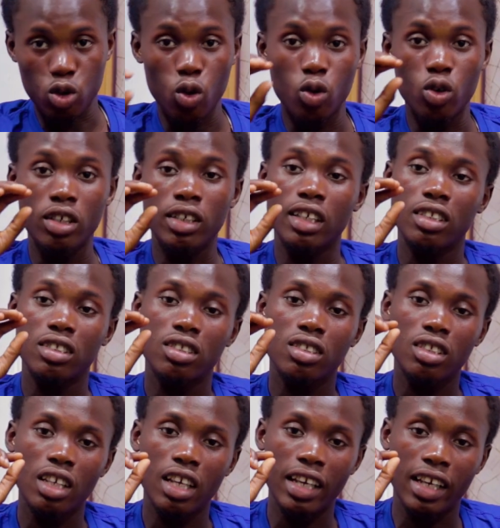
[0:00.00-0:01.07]
So
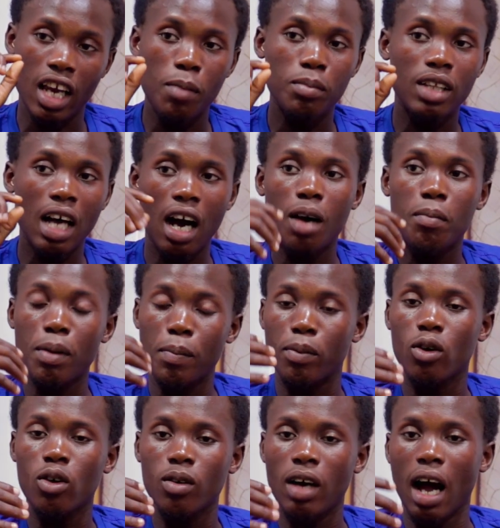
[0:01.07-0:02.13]
it's a game that
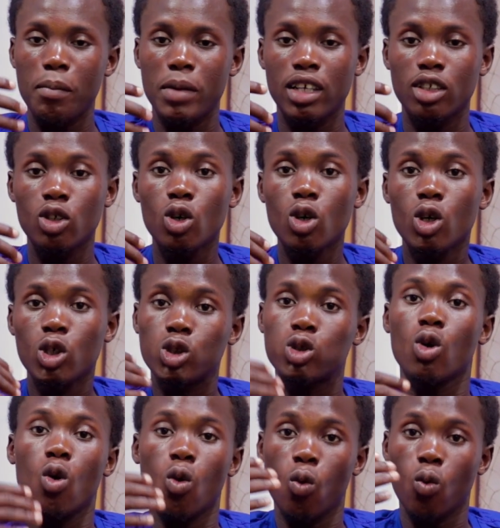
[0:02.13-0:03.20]
people
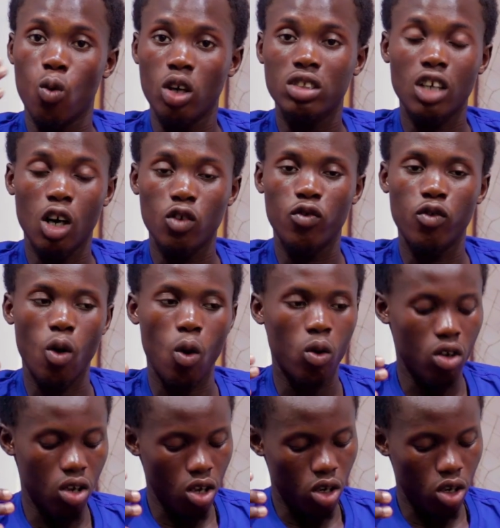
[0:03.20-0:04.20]
should watch out for.